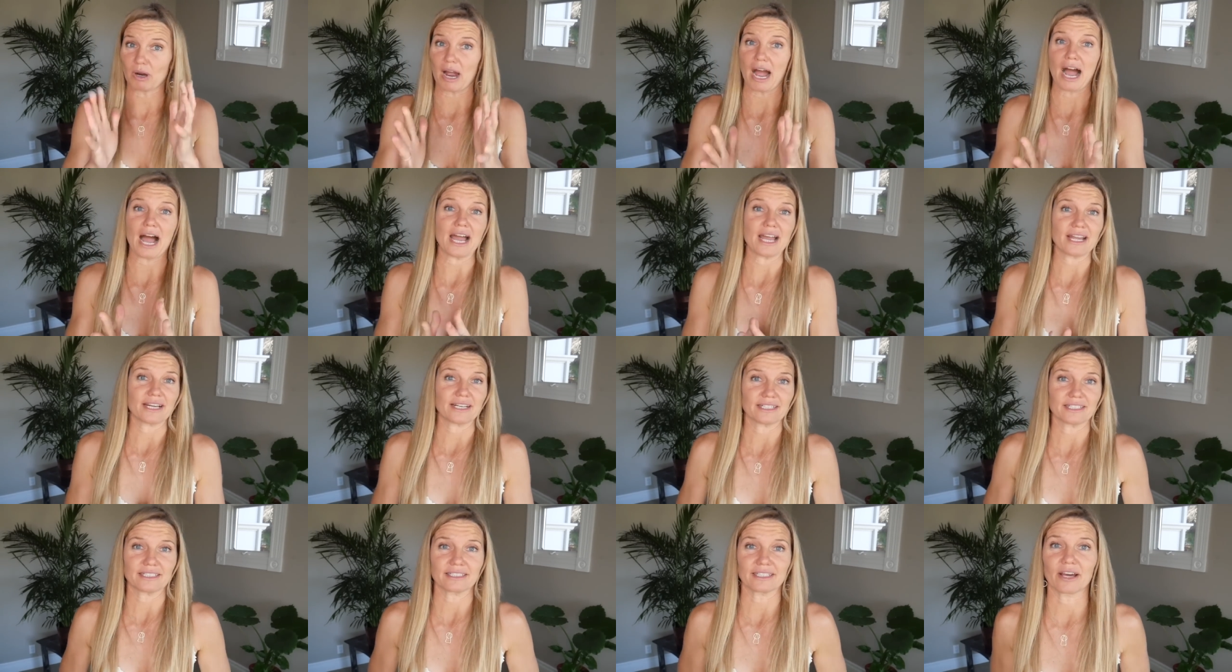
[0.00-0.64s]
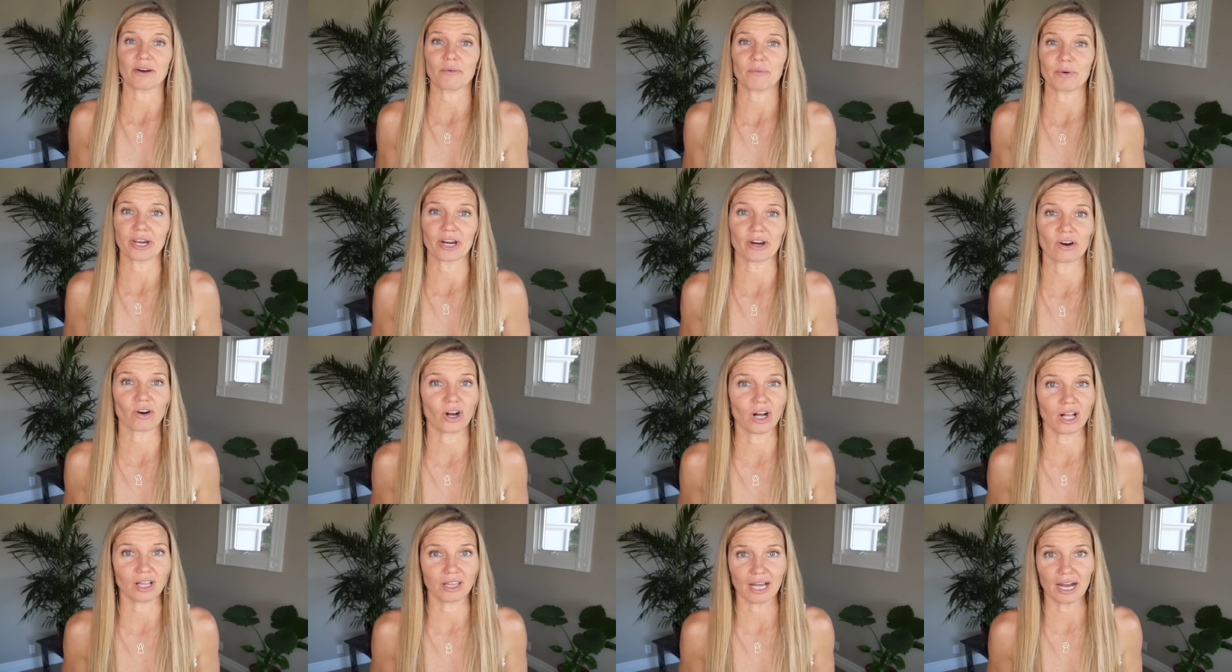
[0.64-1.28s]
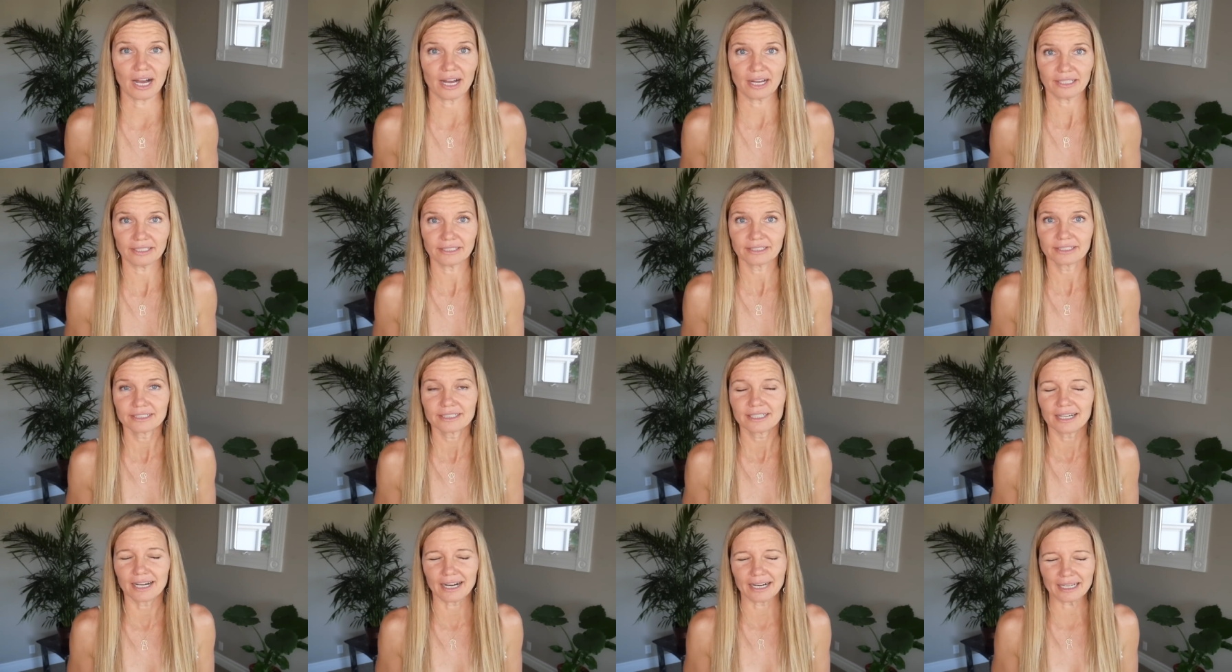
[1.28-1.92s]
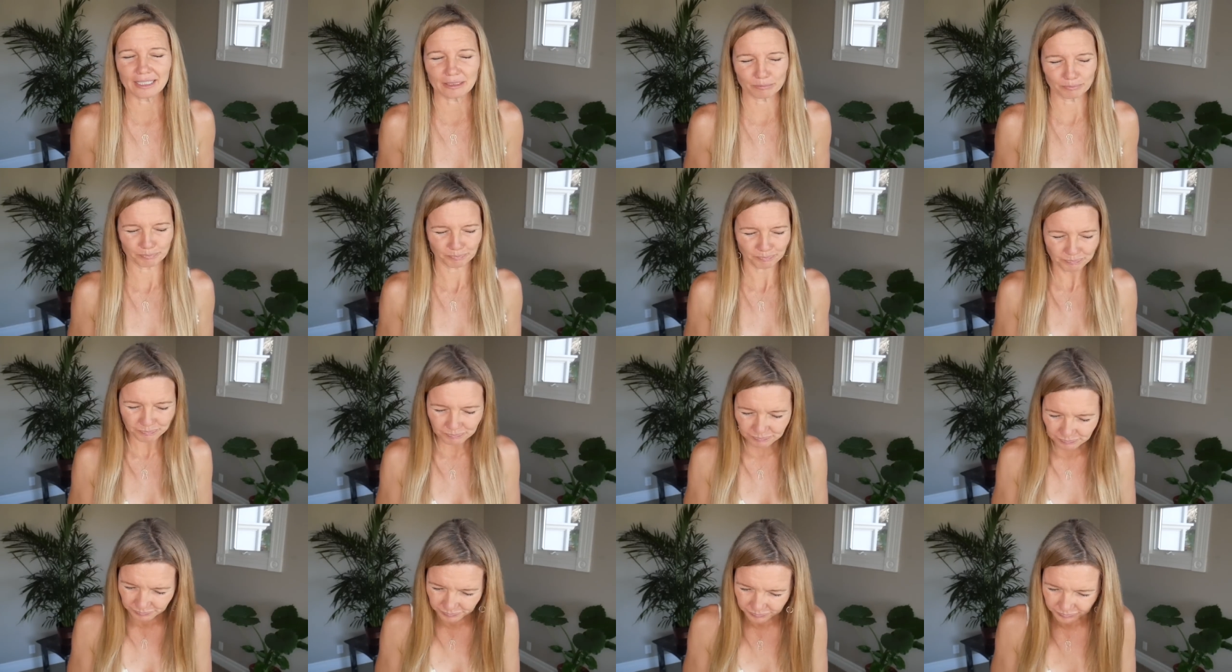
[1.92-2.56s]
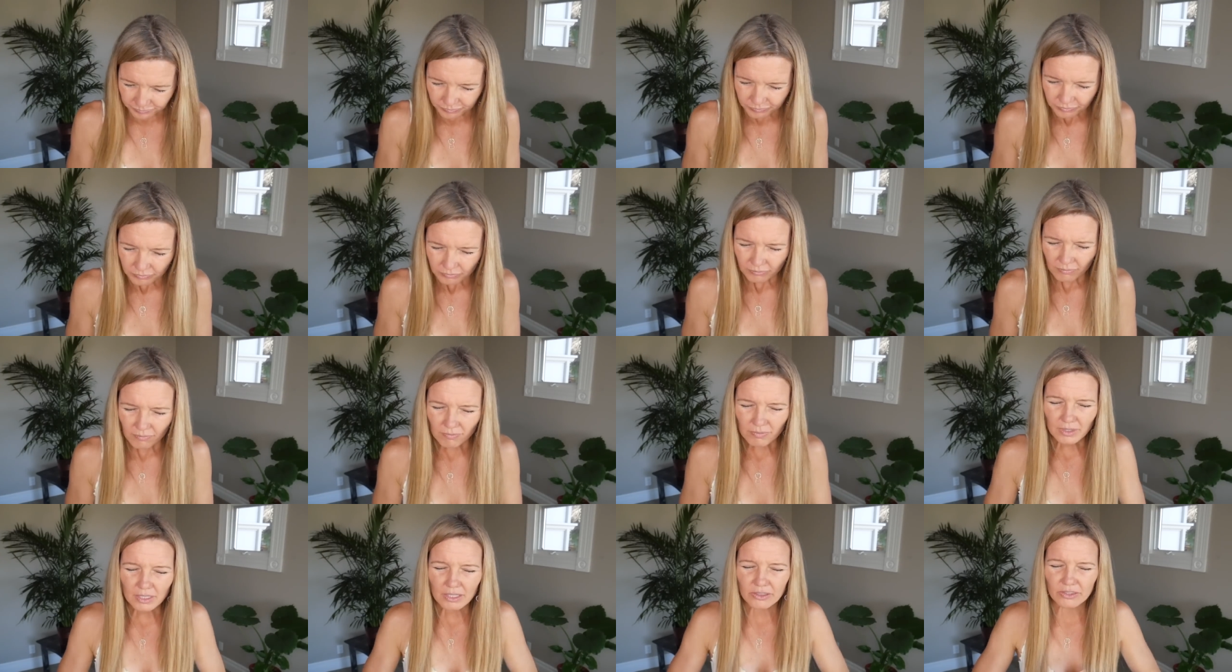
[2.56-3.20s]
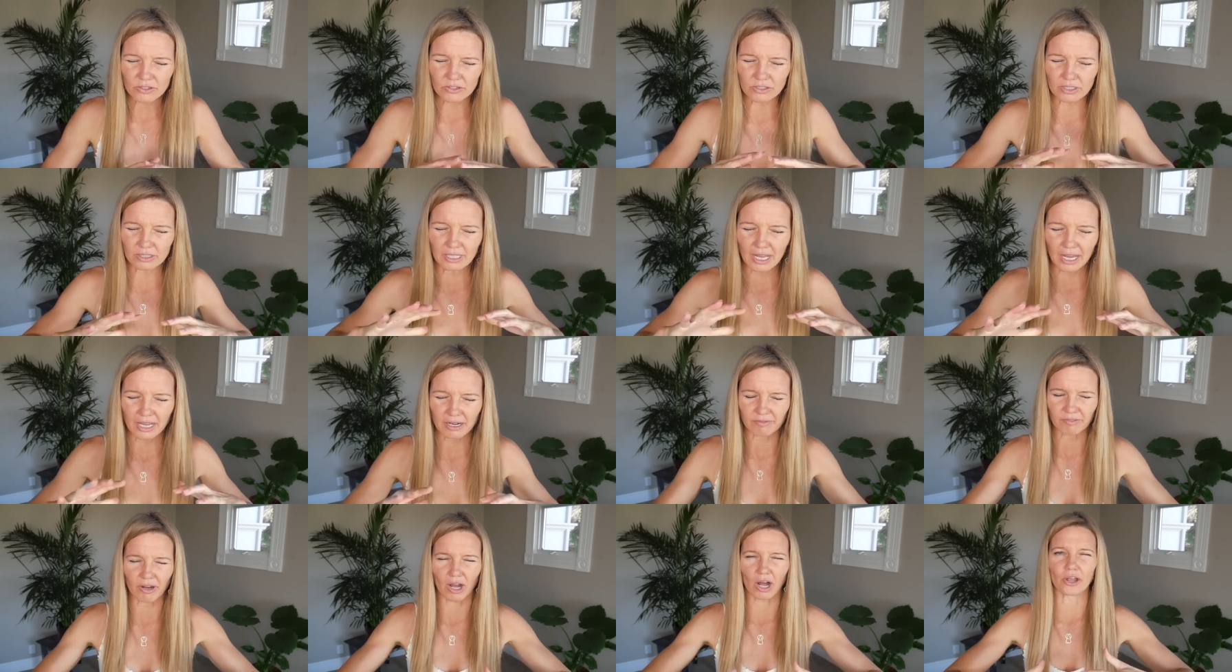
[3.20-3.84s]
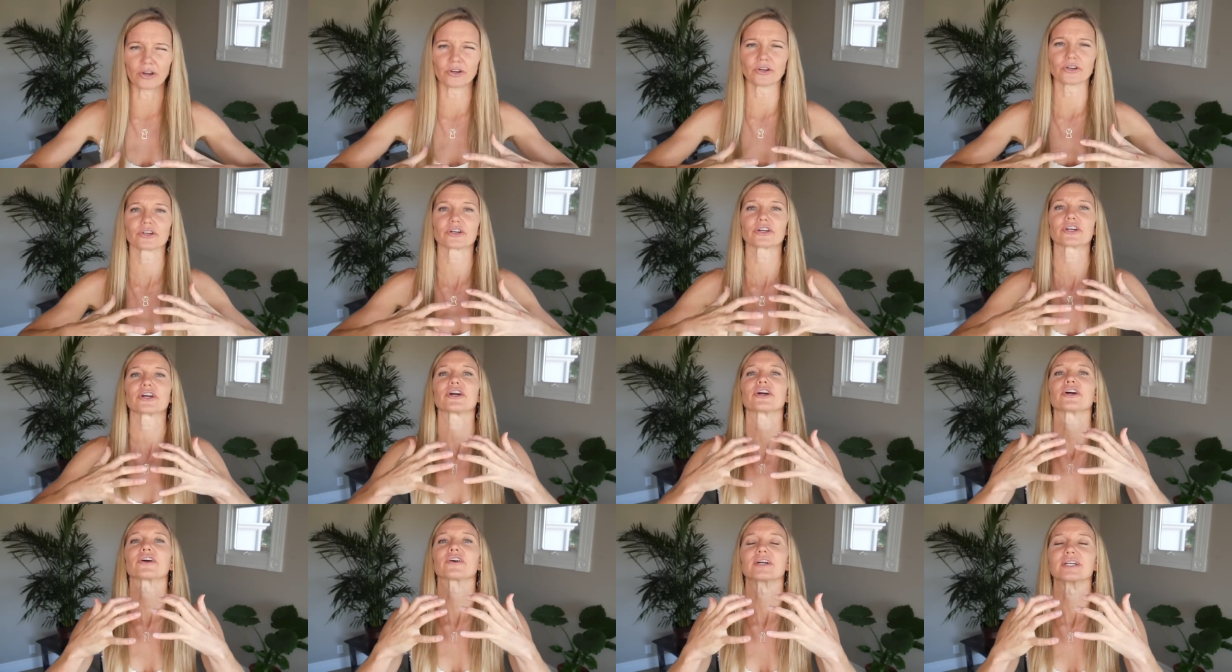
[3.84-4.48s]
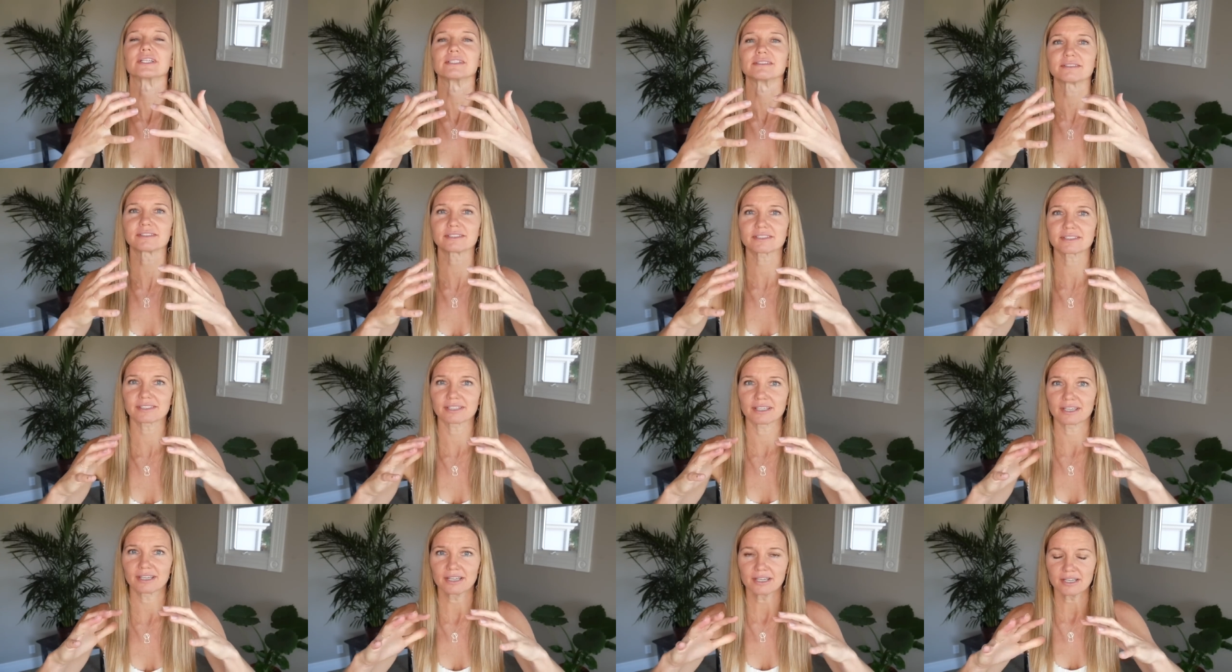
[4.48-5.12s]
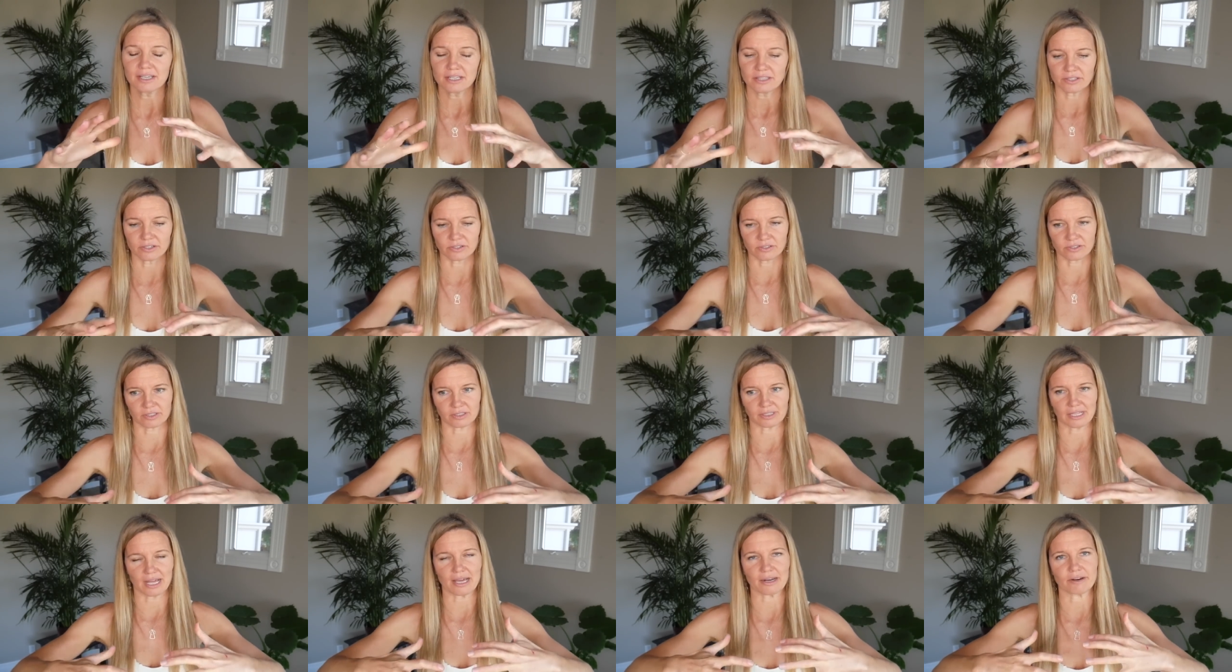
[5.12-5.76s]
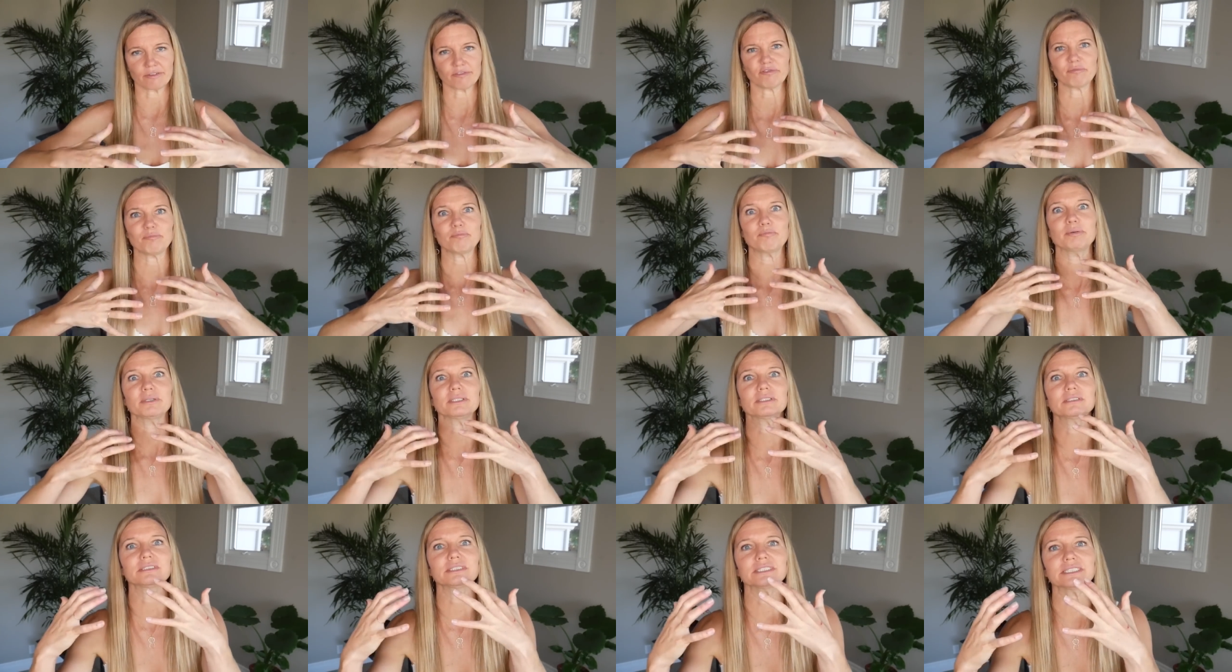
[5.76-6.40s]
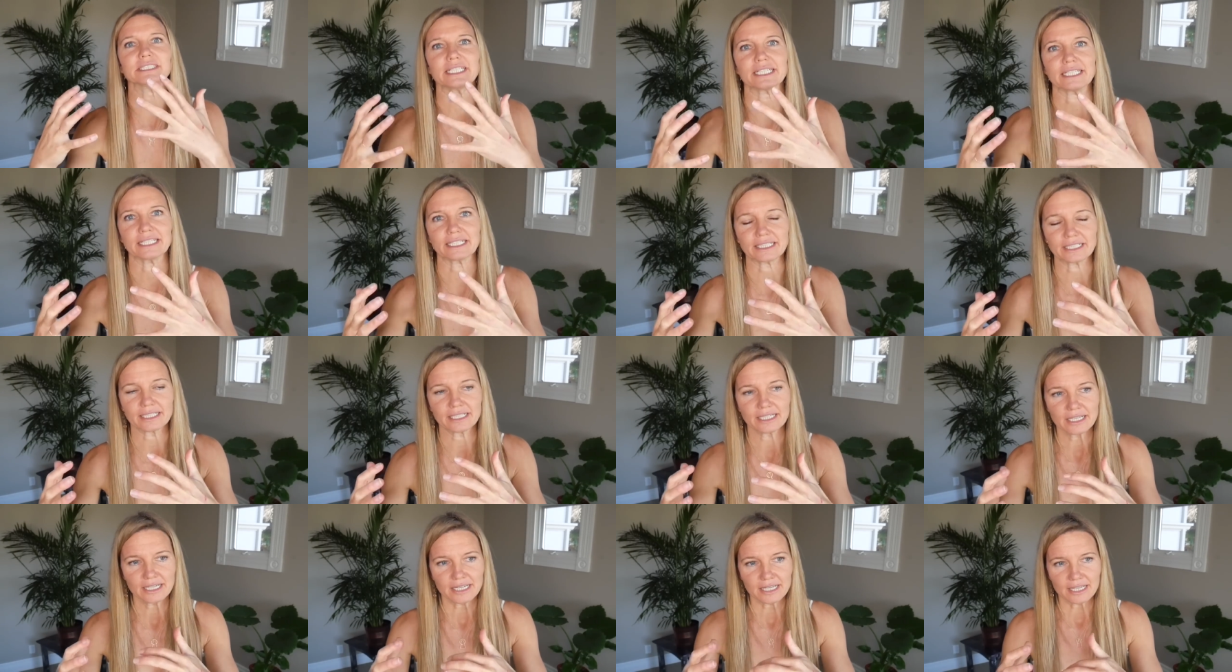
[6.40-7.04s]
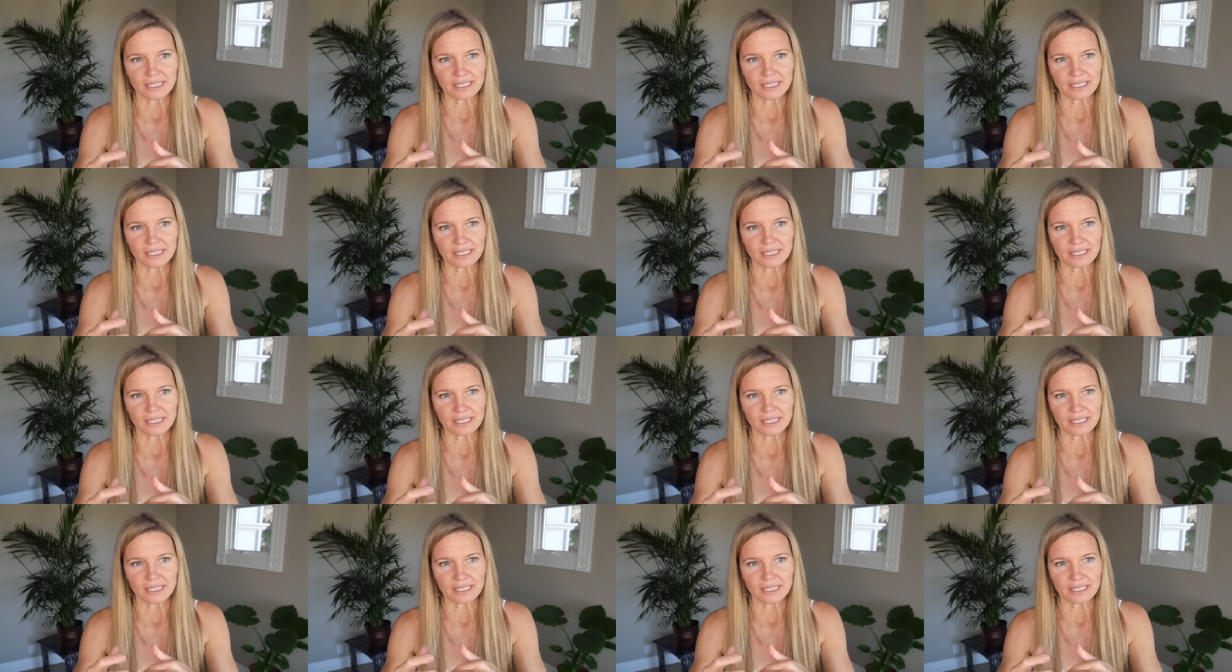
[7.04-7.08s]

ride that we are all on. Um, there's a lot of undercurrents there's a lot of building.